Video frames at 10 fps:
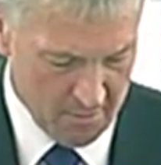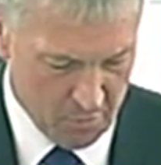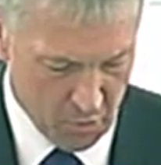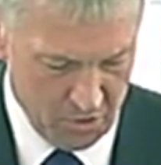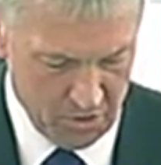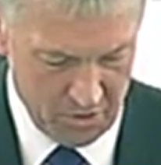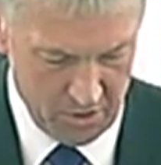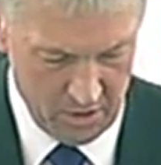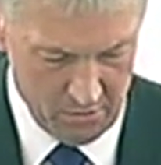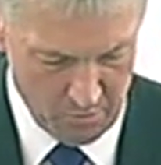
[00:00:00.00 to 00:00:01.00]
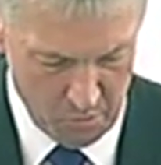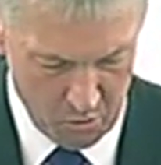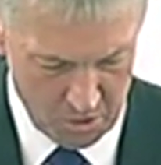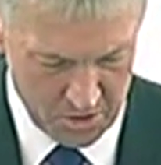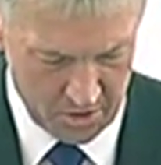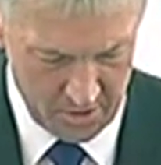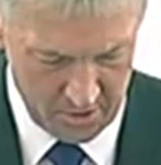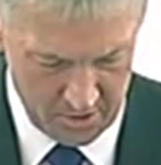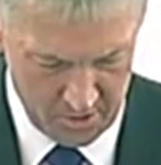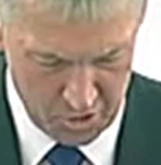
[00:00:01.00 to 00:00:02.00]
both the reports
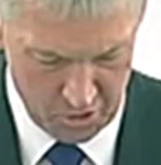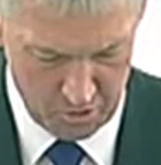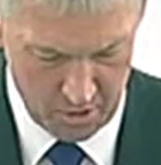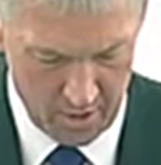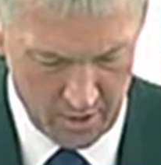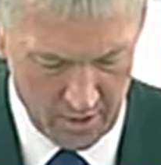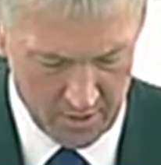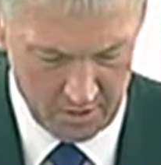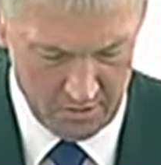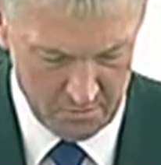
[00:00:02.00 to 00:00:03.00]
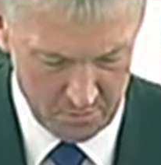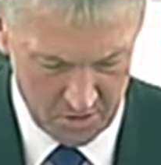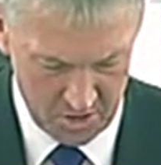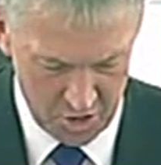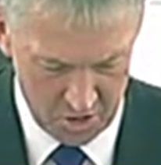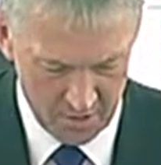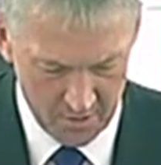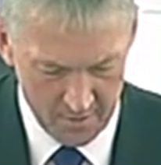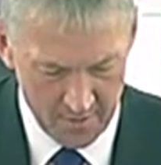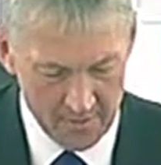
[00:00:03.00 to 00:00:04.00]
together into an agreed position.
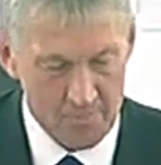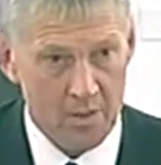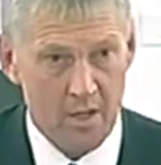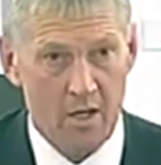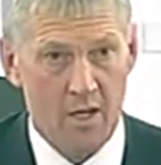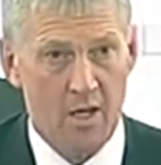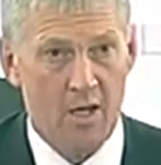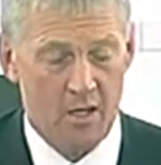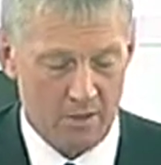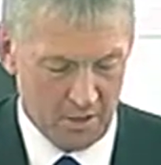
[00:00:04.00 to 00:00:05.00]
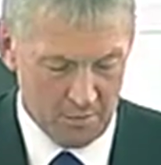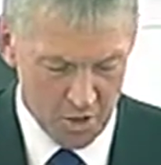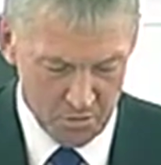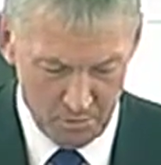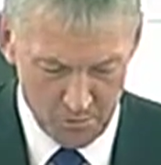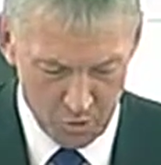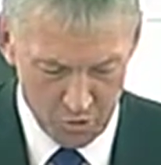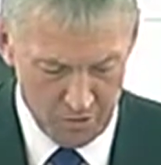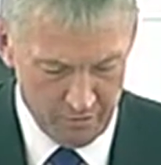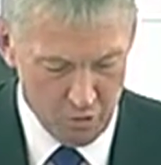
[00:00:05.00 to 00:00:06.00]
the commission
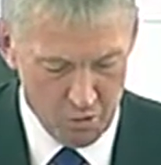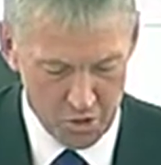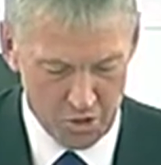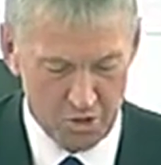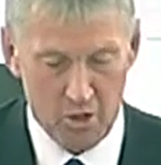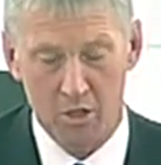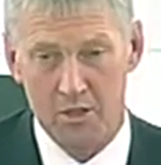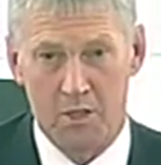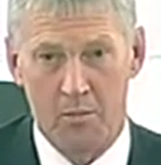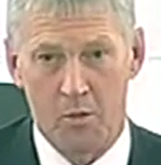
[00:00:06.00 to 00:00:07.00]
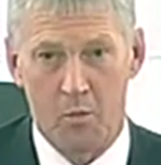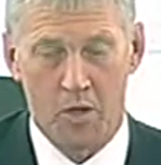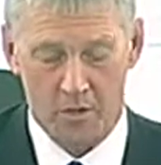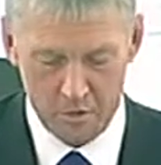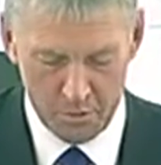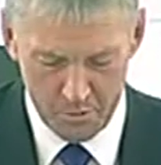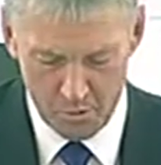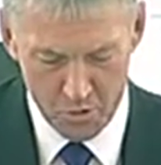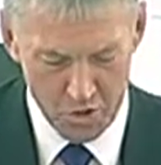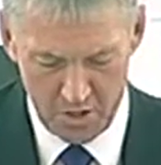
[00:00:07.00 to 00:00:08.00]
proposal of course is not about whether you are
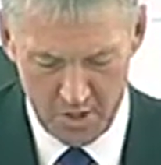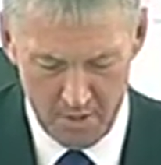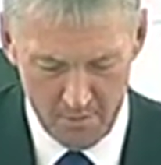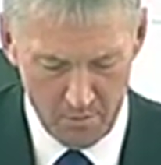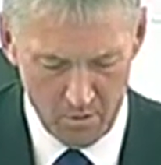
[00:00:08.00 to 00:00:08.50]
pro gm